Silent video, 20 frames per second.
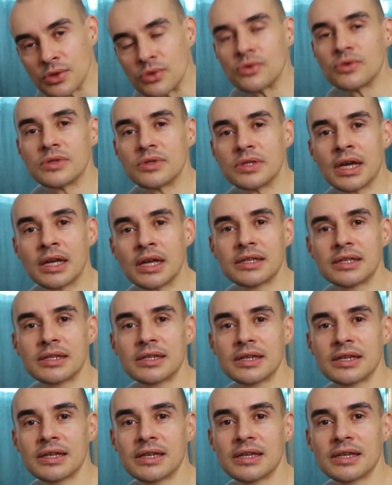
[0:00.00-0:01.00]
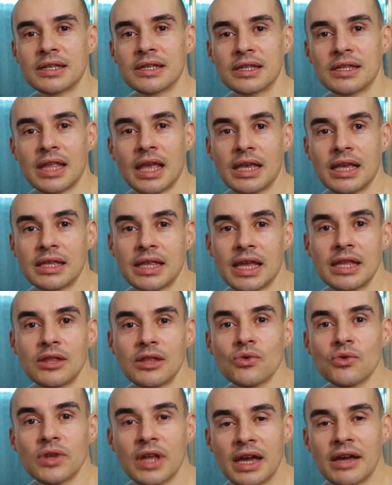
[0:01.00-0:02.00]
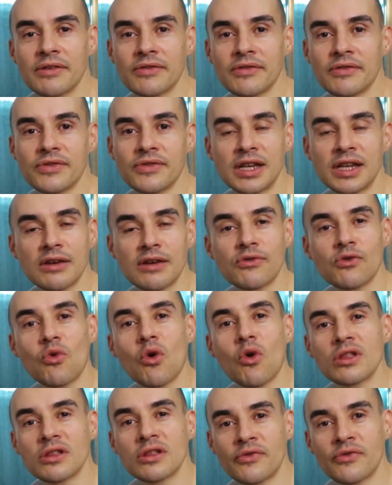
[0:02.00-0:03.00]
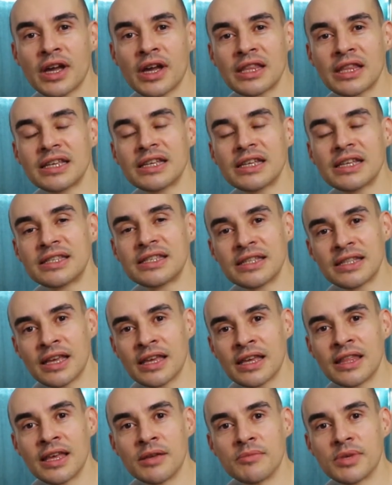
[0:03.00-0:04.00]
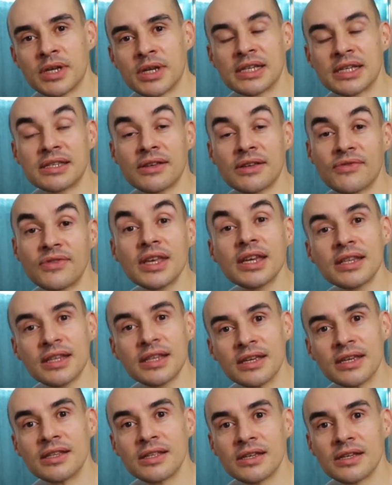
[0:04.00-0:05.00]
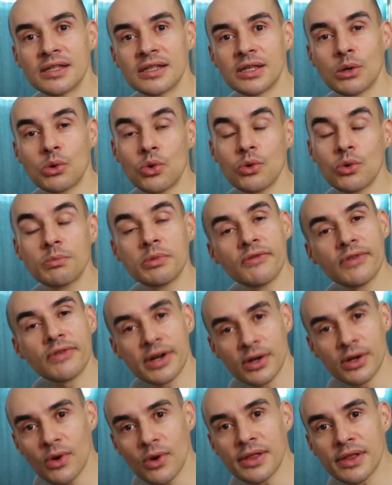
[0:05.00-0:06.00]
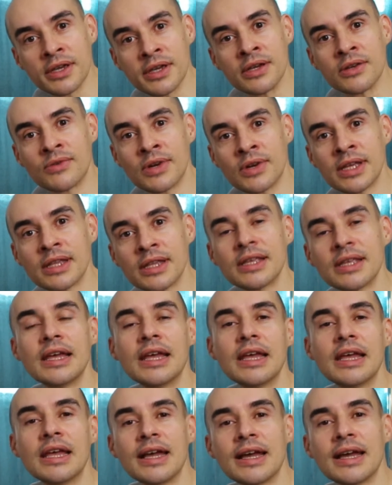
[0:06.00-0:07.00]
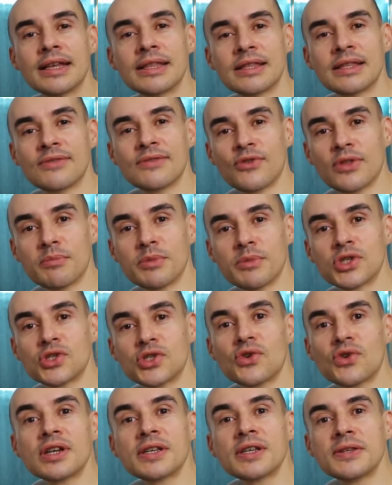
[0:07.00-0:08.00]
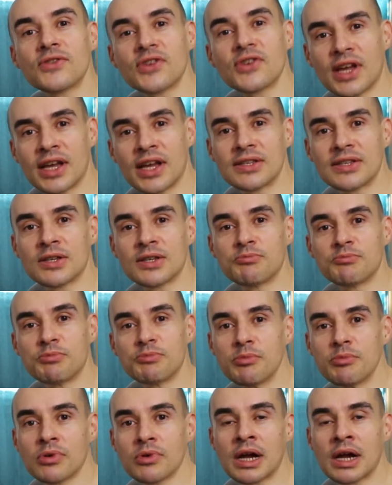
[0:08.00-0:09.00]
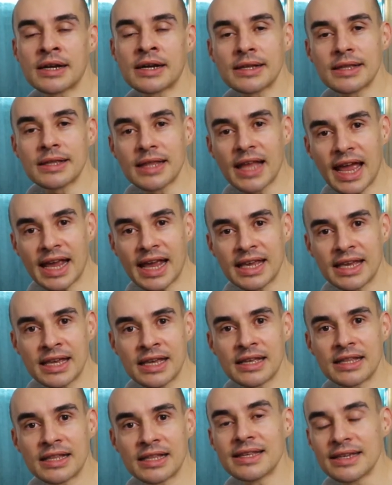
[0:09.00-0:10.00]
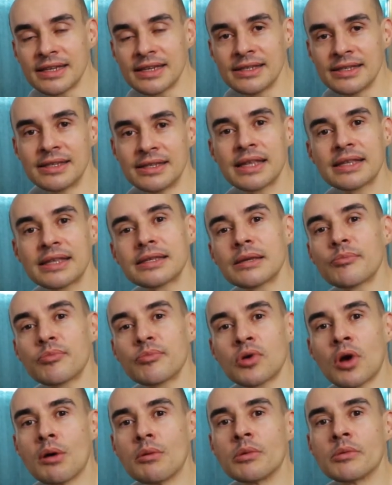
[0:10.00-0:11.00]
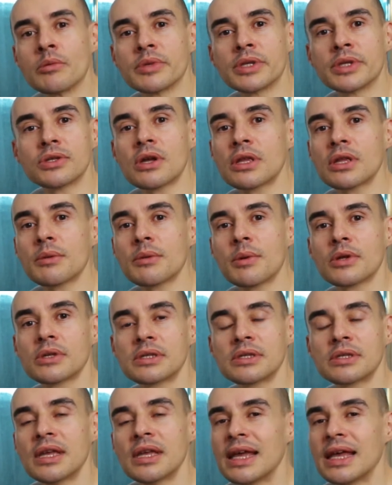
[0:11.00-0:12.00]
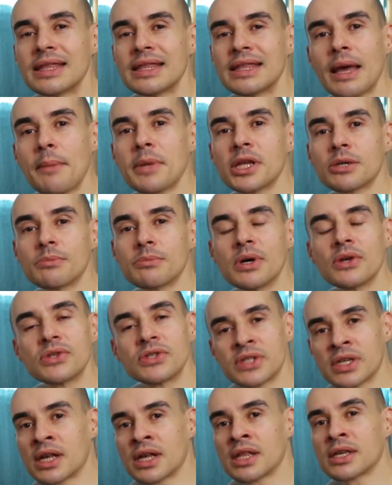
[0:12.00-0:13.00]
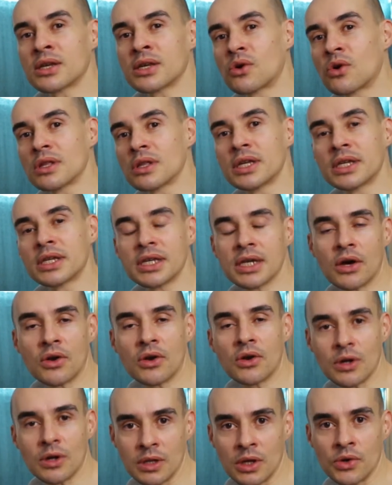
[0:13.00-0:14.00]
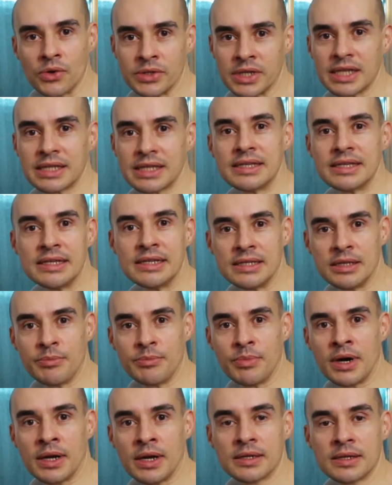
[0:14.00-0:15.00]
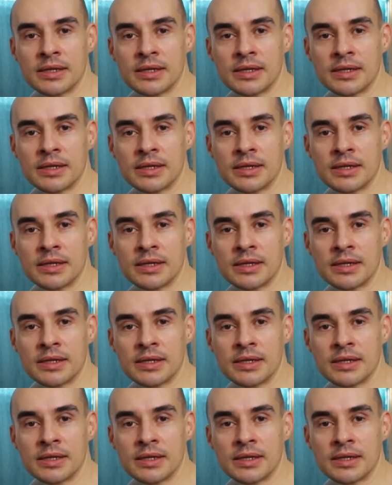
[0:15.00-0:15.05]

that they don't have enough qualified leads in their day, because if they did, they would be very wealthy, right? And for the majority of cases, people are lacking leads. That's the problem. It's not about that much about selling or learning how to close. That's the easy part.